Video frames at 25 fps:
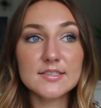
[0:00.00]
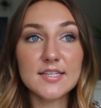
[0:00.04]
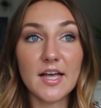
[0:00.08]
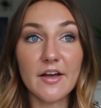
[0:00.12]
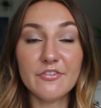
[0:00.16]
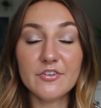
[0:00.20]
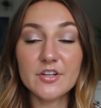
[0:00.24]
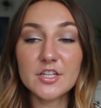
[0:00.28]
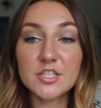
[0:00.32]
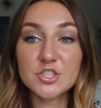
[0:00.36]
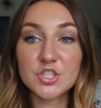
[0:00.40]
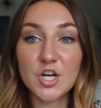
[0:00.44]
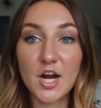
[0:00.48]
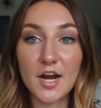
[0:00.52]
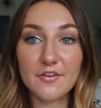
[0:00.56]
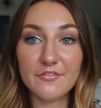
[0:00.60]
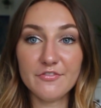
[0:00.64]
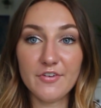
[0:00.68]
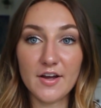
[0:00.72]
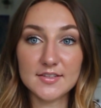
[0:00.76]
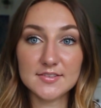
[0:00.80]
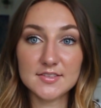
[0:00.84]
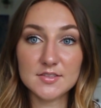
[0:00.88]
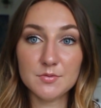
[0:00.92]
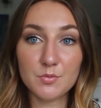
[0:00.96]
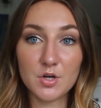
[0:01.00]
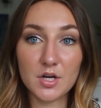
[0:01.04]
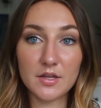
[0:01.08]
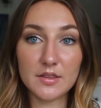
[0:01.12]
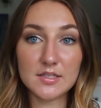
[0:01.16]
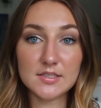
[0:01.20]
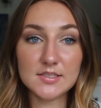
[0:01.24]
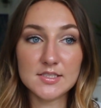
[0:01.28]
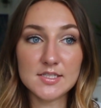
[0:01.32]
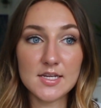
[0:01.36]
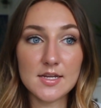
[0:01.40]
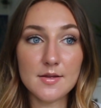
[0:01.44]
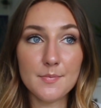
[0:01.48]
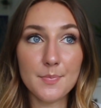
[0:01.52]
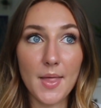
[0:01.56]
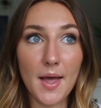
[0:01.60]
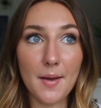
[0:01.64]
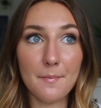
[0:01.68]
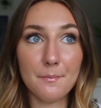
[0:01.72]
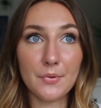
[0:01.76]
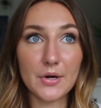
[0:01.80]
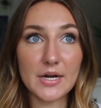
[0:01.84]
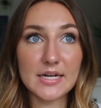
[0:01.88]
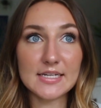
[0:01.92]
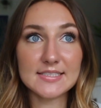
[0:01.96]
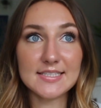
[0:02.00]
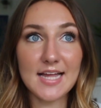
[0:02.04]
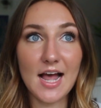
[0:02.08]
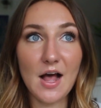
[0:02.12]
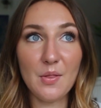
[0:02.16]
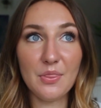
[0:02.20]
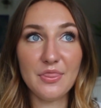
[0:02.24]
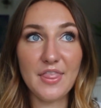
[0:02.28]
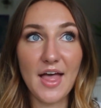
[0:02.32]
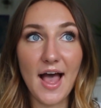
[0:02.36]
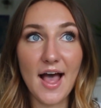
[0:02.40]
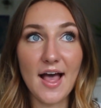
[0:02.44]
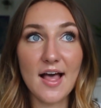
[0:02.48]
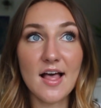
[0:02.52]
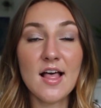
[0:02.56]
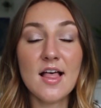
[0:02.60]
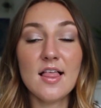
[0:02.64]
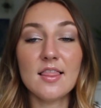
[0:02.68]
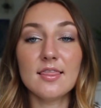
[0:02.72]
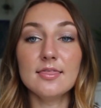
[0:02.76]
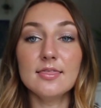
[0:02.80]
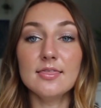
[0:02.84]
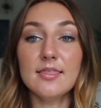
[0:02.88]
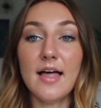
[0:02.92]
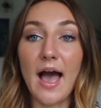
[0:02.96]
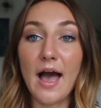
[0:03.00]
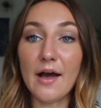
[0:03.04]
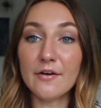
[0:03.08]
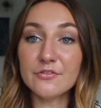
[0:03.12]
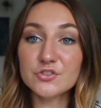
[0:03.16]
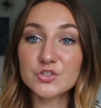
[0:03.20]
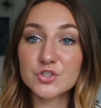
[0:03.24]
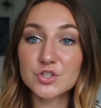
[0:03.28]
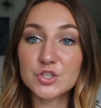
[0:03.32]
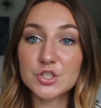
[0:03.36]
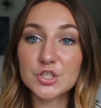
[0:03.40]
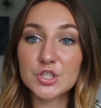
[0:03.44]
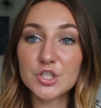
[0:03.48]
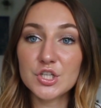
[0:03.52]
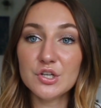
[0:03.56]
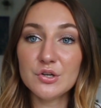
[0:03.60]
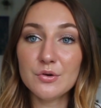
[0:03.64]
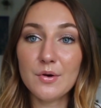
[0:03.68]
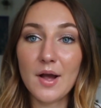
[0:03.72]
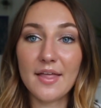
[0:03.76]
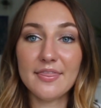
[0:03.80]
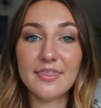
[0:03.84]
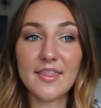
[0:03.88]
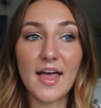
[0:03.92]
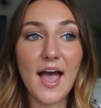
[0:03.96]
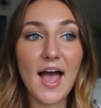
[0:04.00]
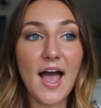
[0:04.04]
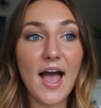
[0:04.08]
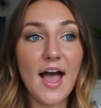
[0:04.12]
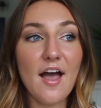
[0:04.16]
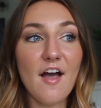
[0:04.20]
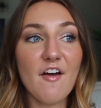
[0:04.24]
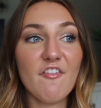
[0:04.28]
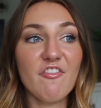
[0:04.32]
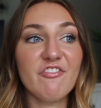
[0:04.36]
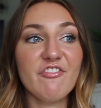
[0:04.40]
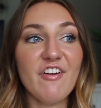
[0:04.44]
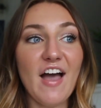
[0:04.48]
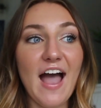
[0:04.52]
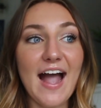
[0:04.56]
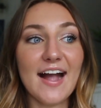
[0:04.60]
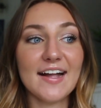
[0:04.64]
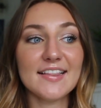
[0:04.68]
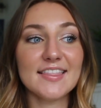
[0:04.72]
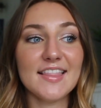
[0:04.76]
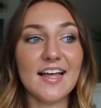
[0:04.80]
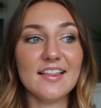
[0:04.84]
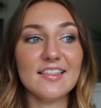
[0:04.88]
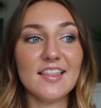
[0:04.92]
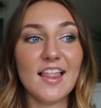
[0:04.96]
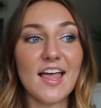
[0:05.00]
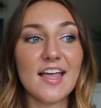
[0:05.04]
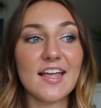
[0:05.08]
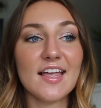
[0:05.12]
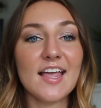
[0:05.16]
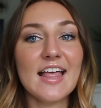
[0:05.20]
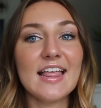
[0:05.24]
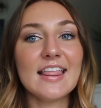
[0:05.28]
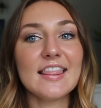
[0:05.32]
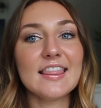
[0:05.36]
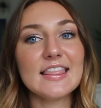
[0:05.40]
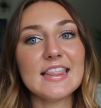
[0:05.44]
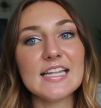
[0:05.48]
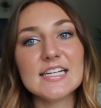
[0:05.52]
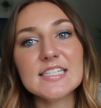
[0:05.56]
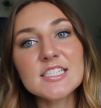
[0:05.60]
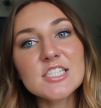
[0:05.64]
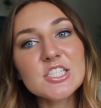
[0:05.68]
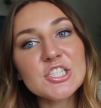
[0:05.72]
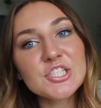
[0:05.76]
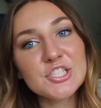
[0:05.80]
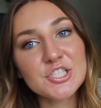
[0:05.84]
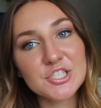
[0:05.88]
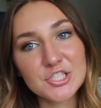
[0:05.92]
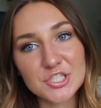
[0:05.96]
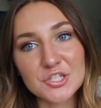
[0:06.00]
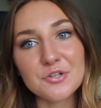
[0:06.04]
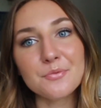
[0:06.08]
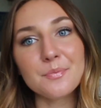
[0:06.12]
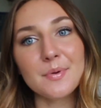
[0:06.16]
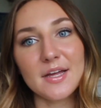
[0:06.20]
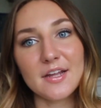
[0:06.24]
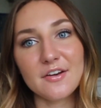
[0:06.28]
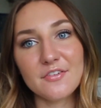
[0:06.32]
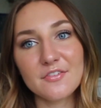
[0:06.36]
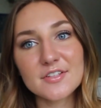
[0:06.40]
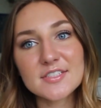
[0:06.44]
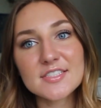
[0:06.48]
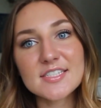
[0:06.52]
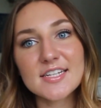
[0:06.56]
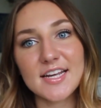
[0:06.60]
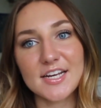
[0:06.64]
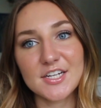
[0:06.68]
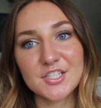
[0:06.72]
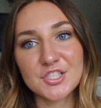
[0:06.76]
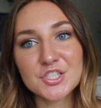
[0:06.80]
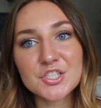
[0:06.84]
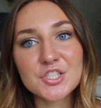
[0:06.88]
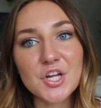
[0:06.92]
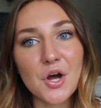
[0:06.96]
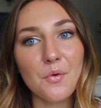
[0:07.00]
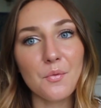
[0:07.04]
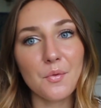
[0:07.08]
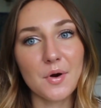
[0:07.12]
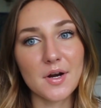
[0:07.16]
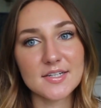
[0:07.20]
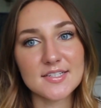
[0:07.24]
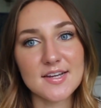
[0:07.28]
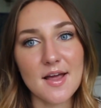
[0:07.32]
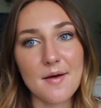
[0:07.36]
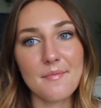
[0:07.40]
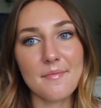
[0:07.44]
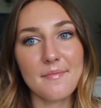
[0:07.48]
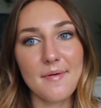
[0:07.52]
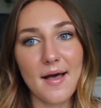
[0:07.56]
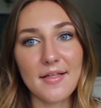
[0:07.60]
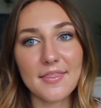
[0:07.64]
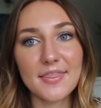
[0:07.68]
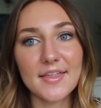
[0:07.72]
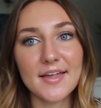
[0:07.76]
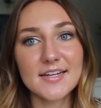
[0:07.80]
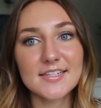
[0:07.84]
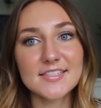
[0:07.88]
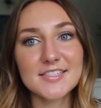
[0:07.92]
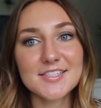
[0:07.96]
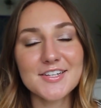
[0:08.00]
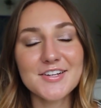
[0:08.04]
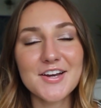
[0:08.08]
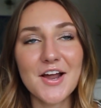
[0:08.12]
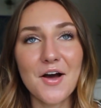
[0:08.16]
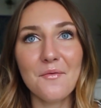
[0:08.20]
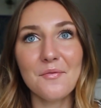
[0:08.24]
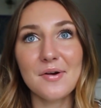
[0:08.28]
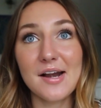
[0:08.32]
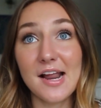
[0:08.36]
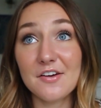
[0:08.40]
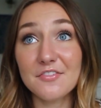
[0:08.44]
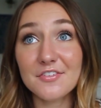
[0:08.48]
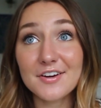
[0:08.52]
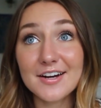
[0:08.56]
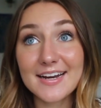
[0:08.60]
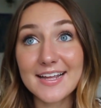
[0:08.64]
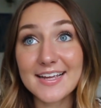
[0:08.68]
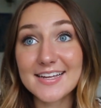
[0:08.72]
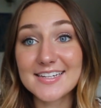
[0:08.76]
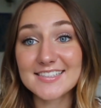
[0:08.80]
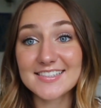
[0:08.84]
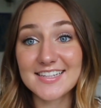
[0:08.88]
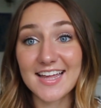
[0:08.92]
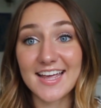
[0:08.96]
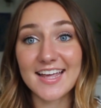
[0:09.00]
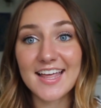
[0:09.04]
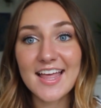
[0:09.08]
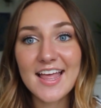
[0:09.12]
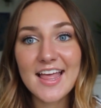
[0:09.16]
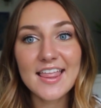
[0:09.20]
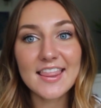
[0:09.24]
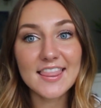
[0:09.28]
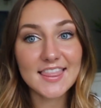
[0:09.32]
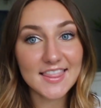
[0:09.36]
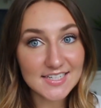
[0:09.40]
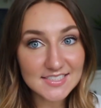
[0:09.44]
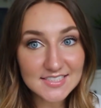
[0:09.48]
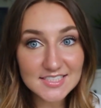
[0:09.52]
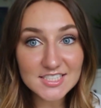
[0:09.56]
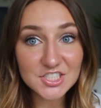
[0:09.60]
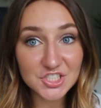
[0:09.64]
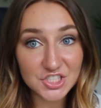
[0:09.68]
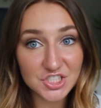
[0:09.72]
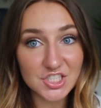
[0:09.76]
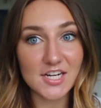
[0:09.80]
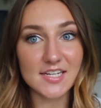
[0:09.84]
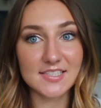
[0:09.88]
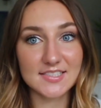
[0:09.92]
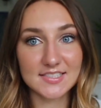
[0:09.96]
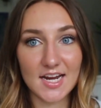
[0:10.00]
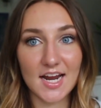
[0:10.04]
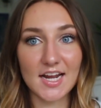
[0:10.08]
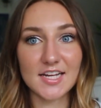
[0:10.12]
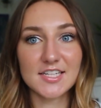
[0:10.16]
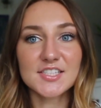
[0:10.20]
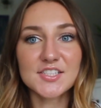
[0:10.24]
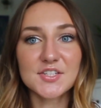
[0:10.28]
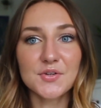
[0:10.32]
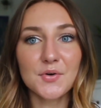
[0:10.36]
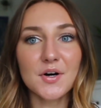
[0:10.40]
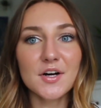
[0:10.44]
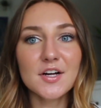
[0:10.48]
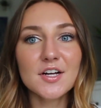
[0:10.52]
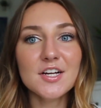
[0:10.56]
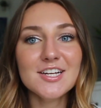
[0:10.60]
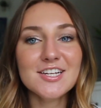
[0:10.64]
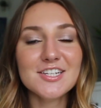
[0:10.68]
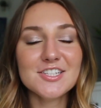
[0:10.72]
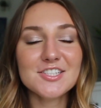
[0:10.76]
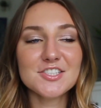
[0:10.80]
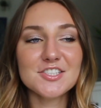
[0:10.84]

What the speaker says: Definitely try and find someone on the team that brings out that laughter in you and that fact that like, this is stupid to get so worked up about this, you know, whatever it is, like this is just high school.